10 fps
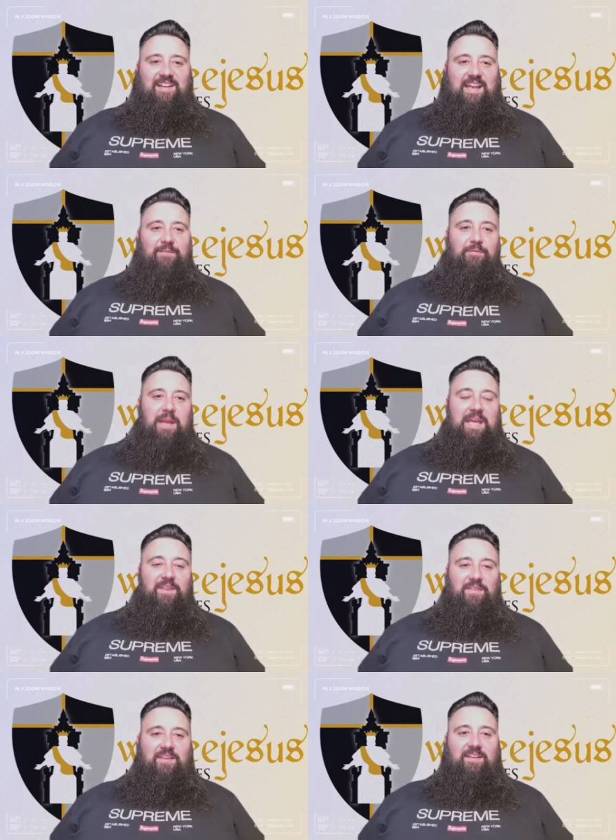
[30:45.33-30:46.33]
and faith.
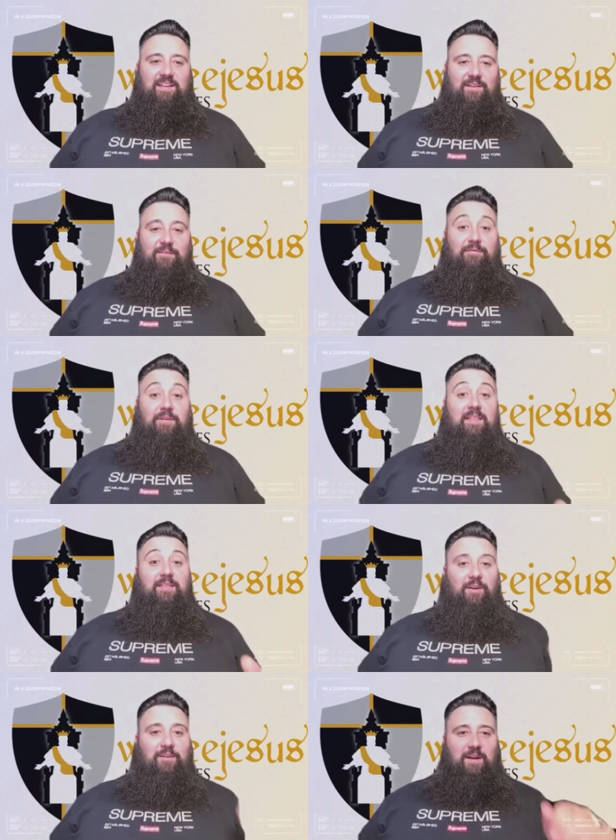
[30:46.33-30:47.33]
Faith looks